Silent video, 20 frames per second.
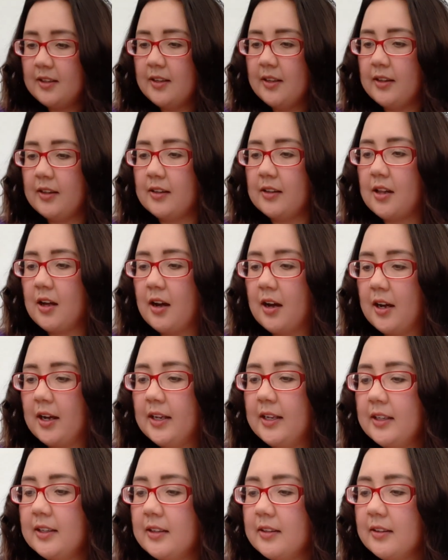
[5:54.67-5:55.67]

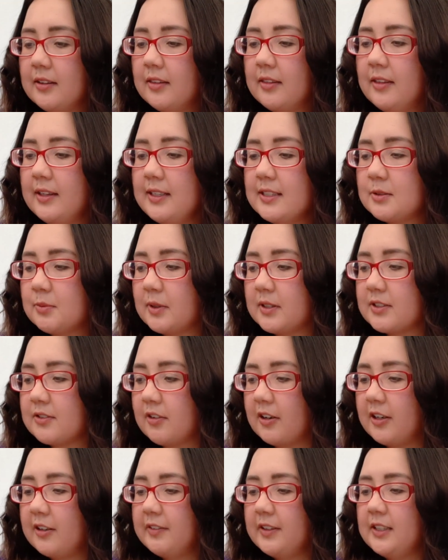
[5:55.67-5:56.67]
like these ones
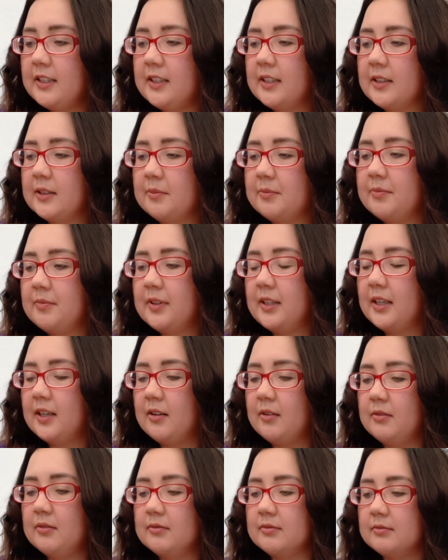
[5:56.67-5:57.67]
right over here.
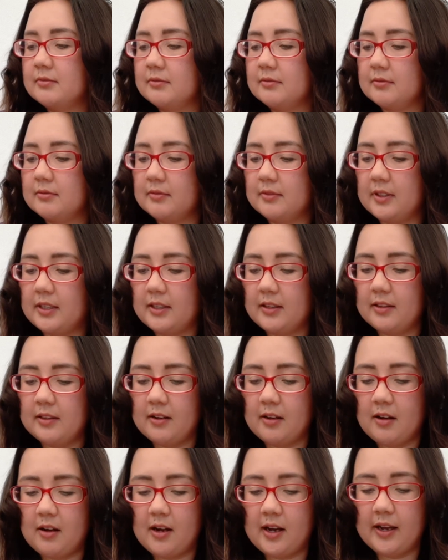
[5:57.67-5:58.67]
Now,
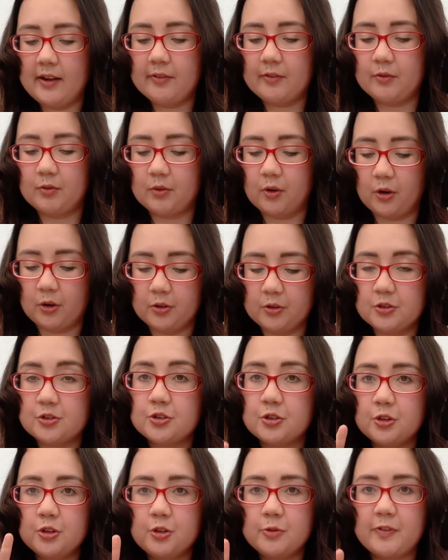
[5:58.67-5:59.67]
I've grown
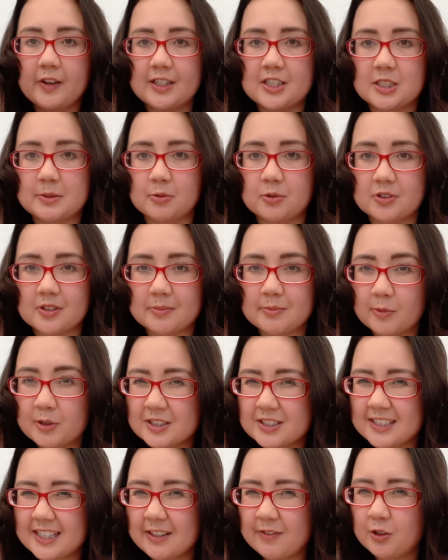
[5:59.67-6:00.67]
2 vegetables and want to
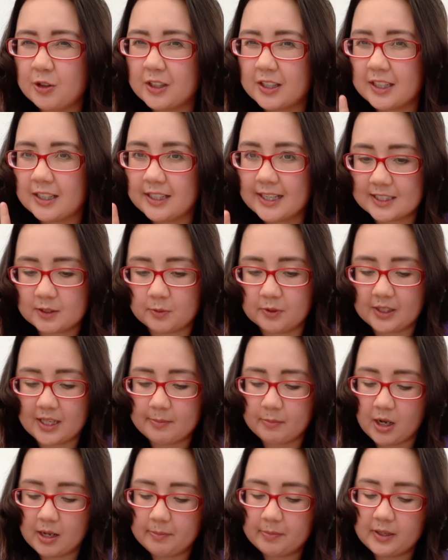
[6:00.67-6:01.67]
see if you can guess what they
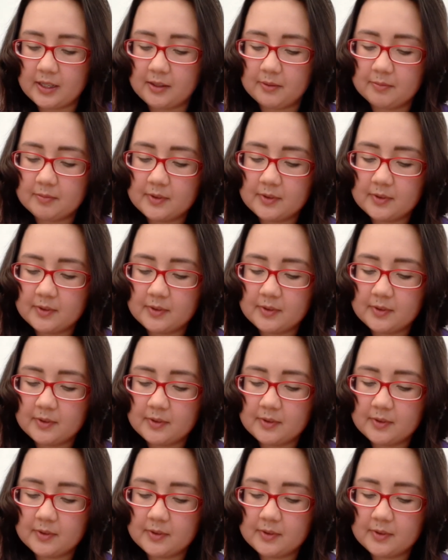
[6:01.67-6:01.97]
might be.